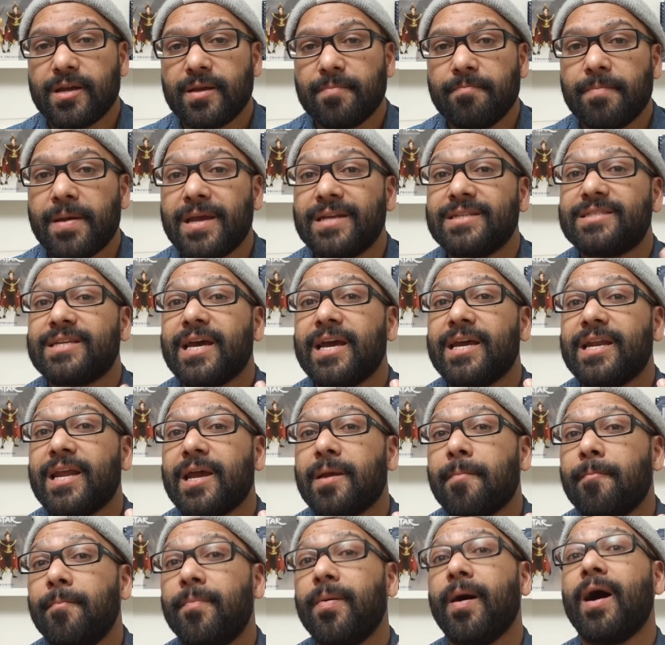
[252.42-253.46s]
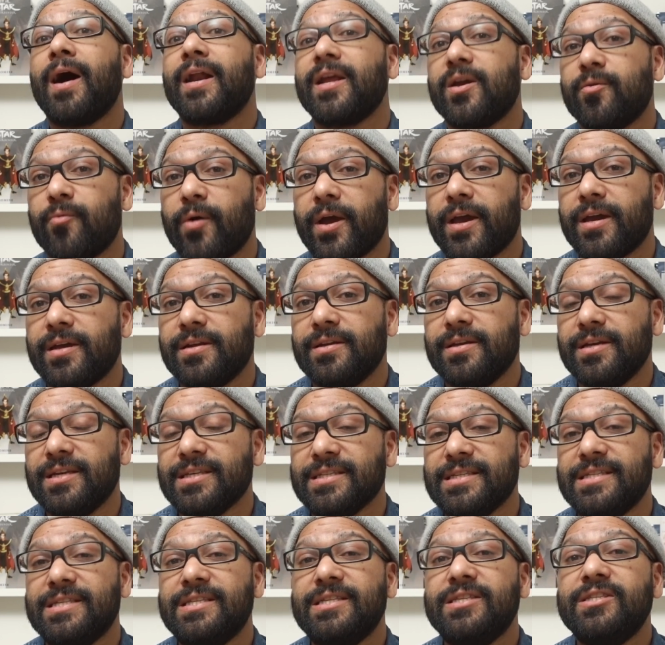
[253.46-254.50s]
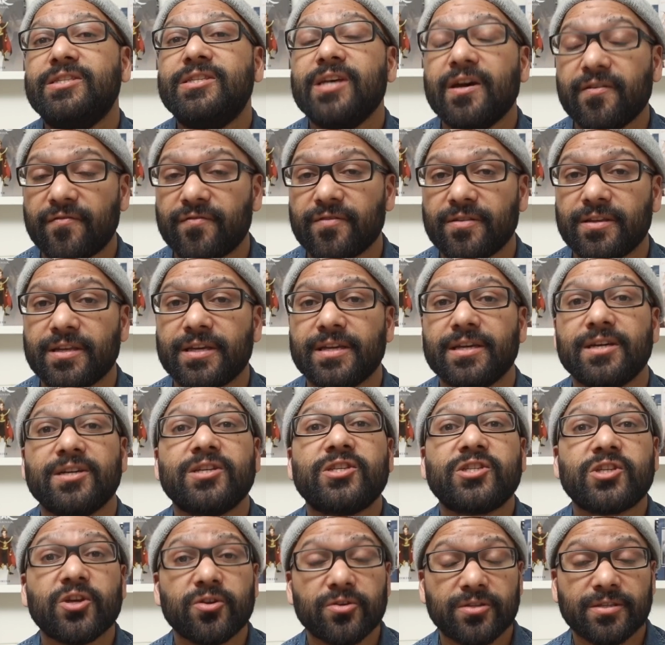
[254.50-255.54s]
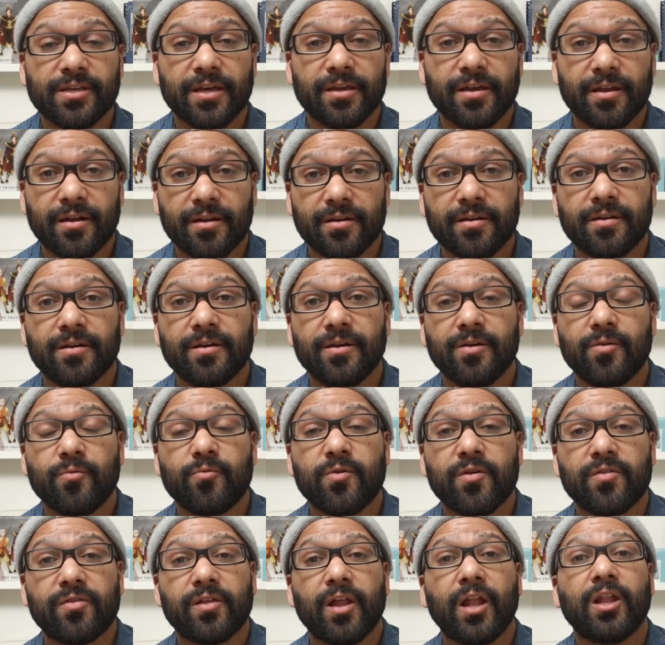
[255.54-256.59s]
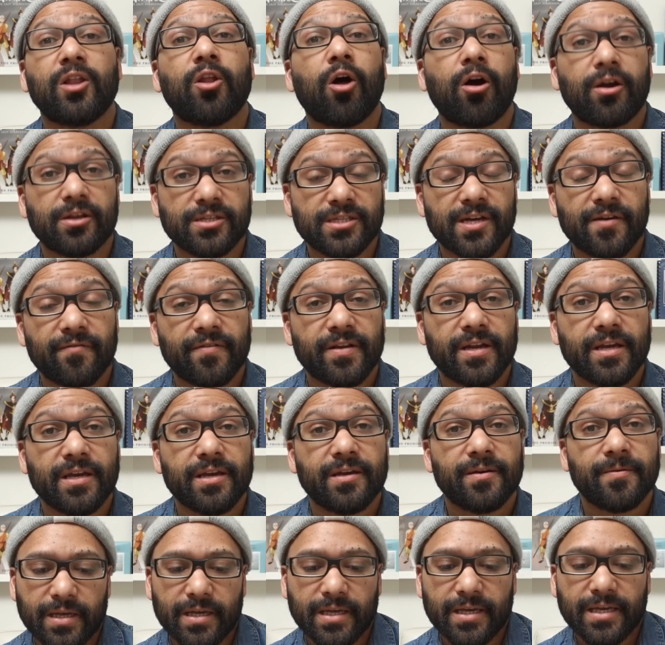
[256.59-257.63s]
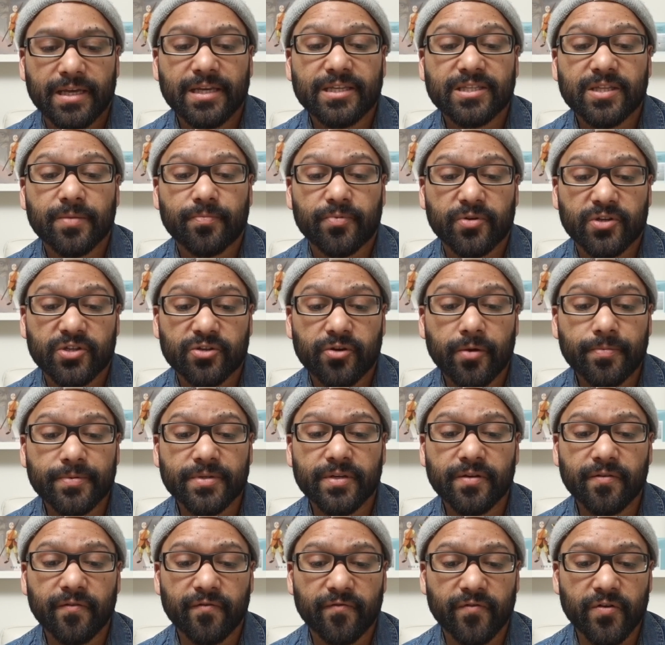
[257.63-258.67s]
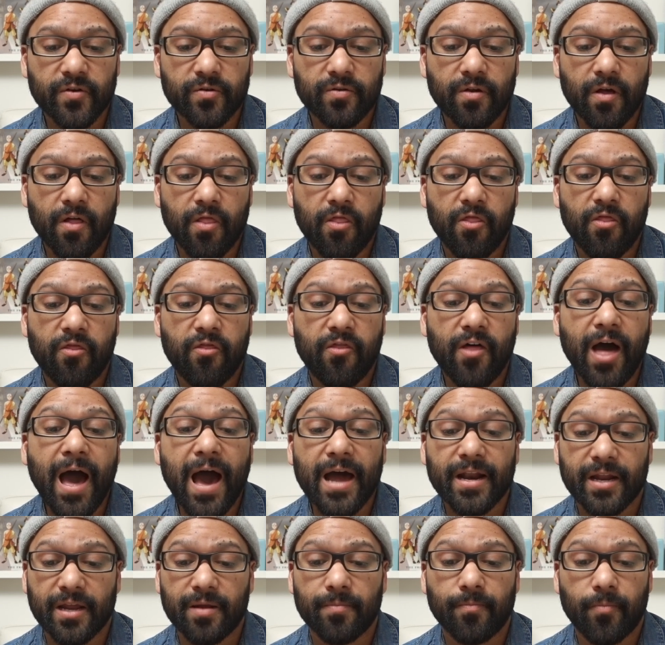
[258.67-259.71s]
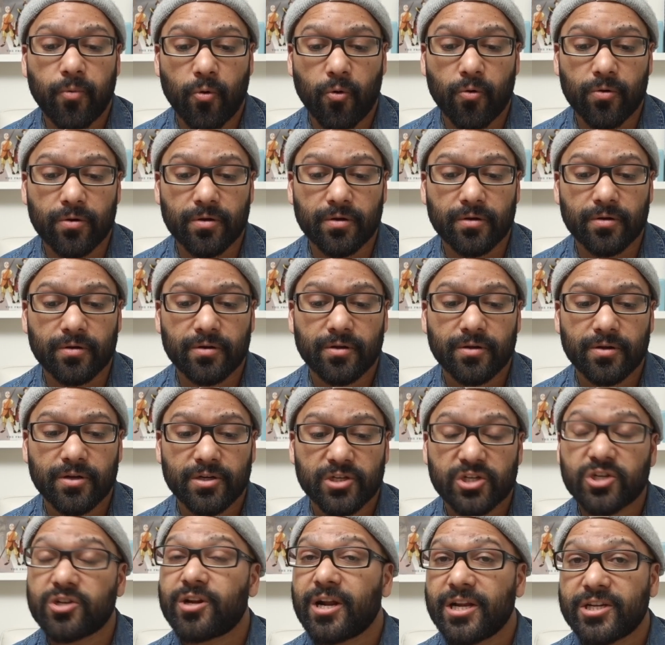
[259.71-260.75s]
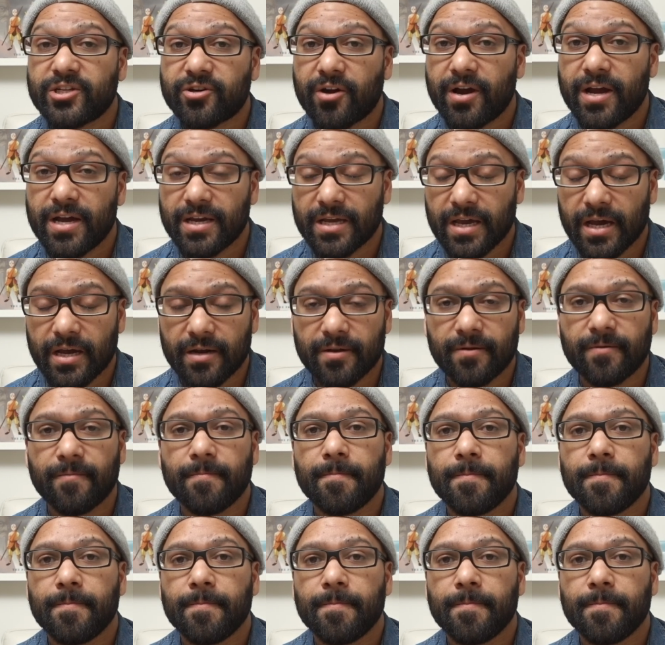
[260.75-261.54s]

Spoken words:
Maintaining body weight is definitely associated with longevity. Is the prescription food that important? Should I try again?